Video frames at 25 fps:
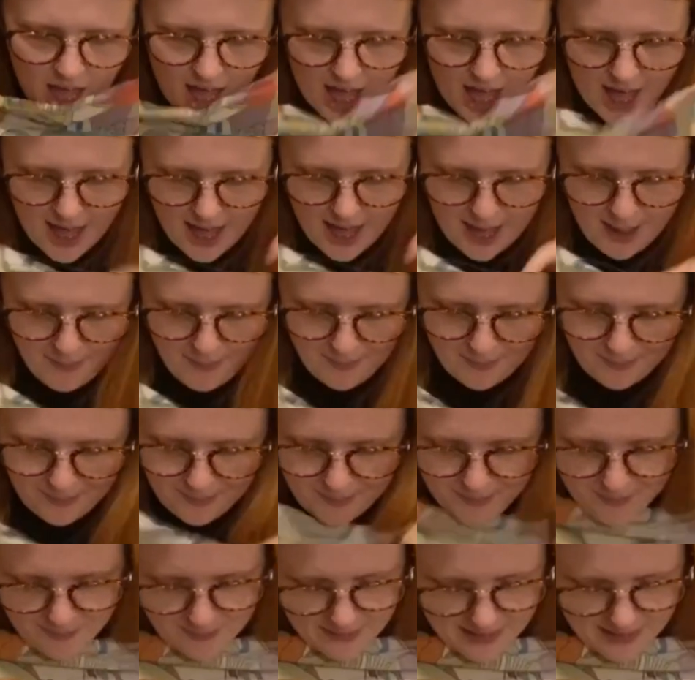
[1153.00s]

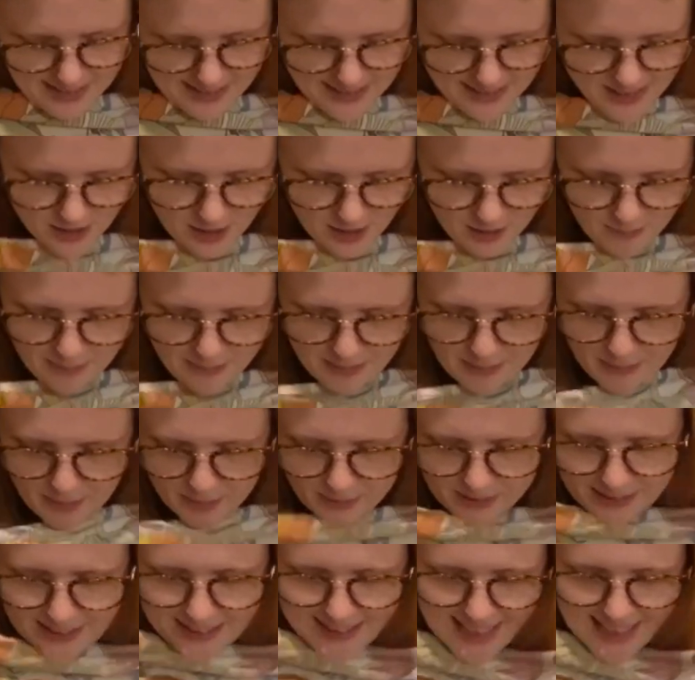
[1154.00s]
It's got
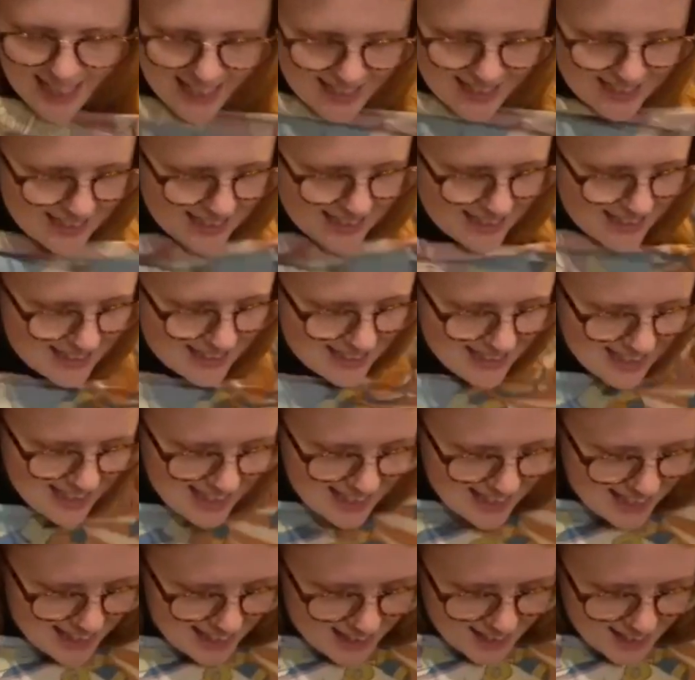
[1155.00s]
people
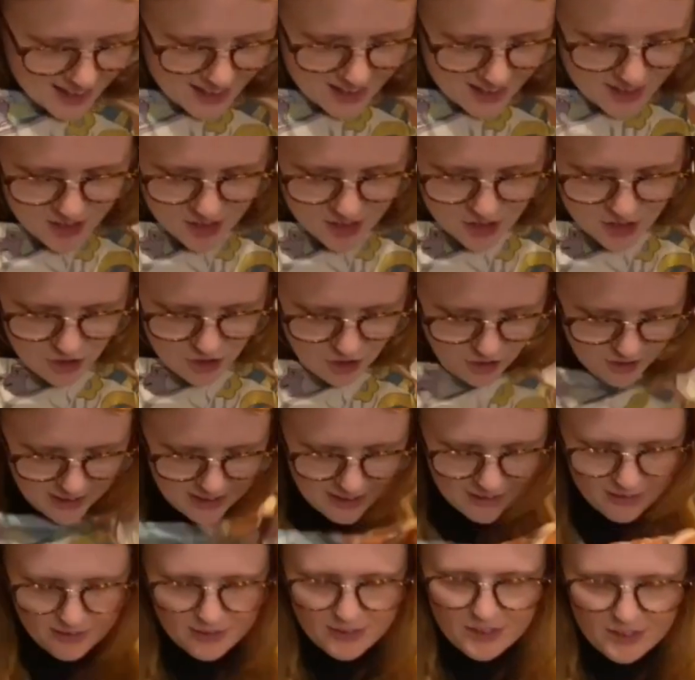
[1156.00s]
dancing and
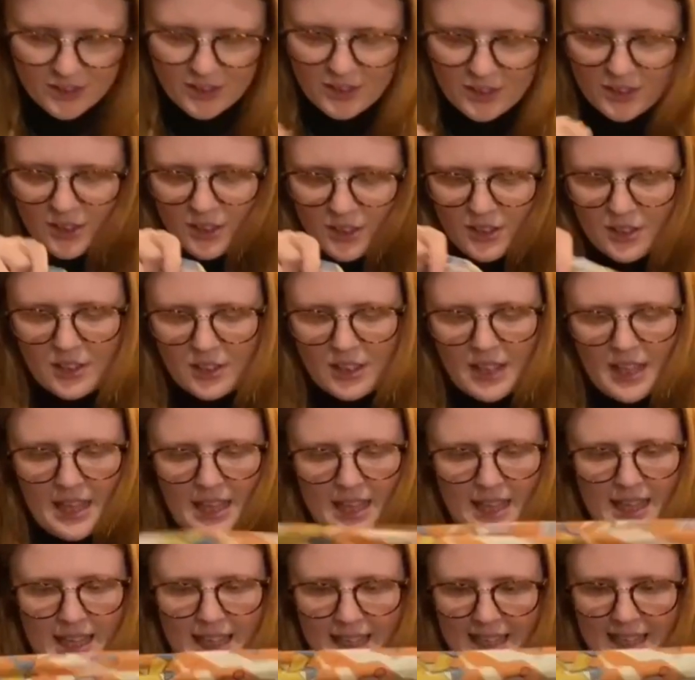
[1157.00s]
joyful.
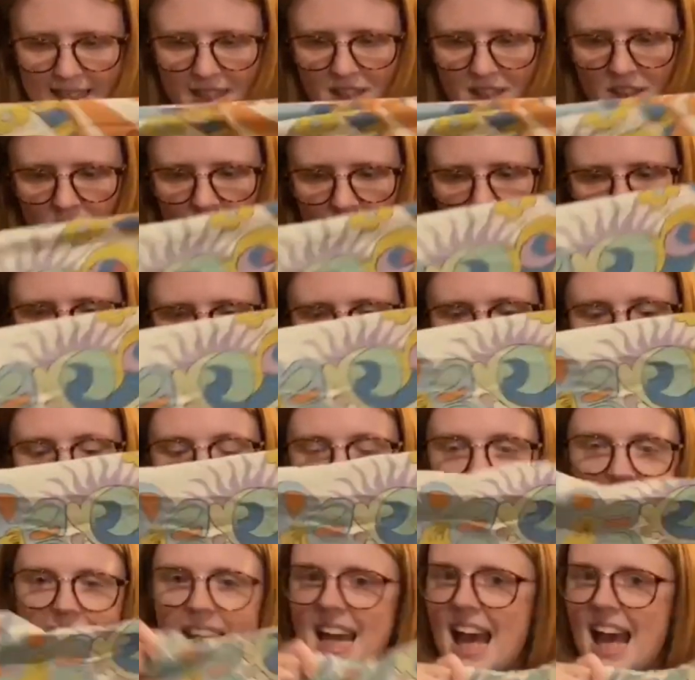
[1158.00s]
It's got a
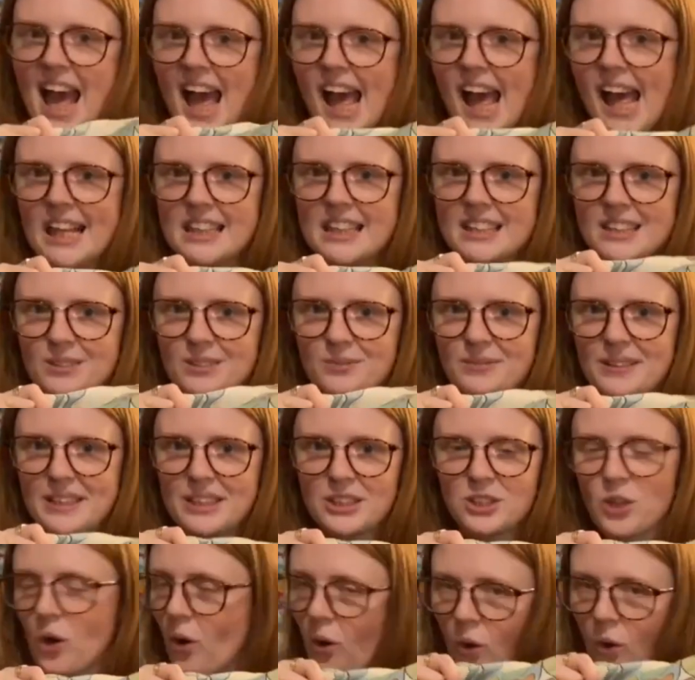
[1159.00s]
redhead,
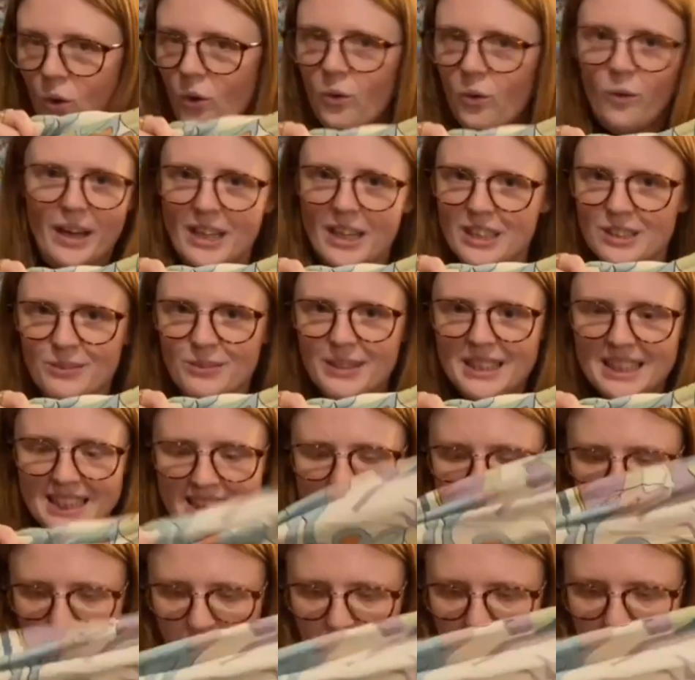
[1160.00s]
which always
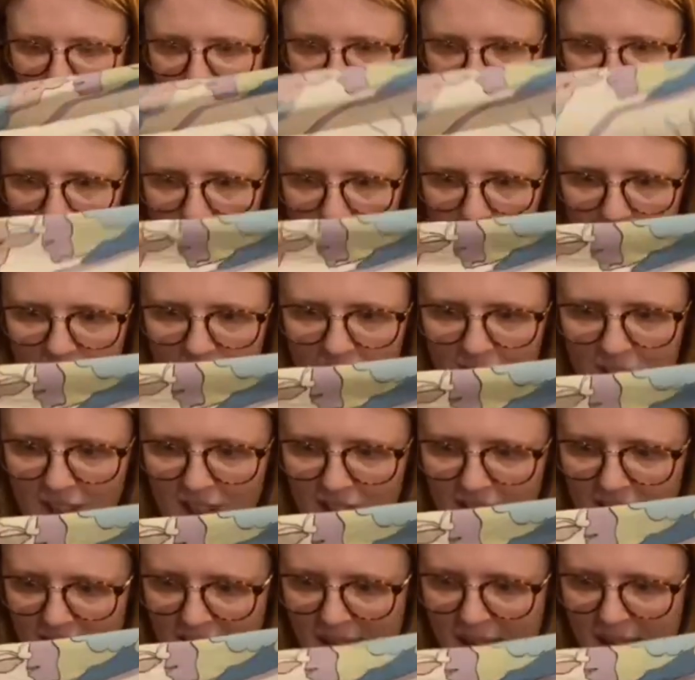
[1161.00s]
wins in my book.